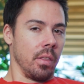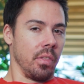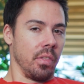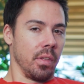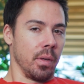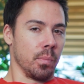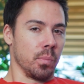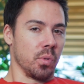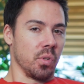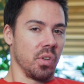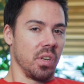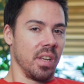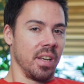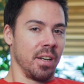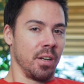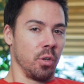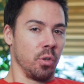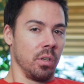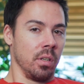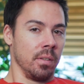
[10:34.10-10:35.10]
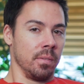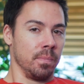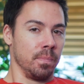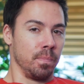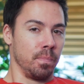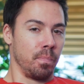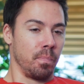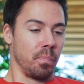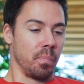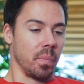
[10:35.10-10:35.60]
Thumbs down
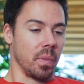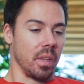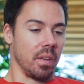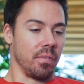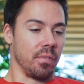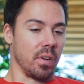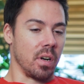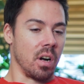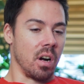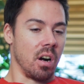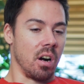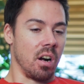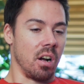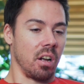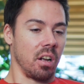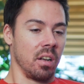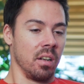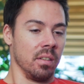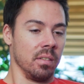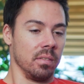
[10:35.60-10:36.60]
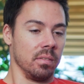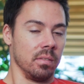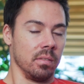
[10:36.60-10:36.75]
if a hawk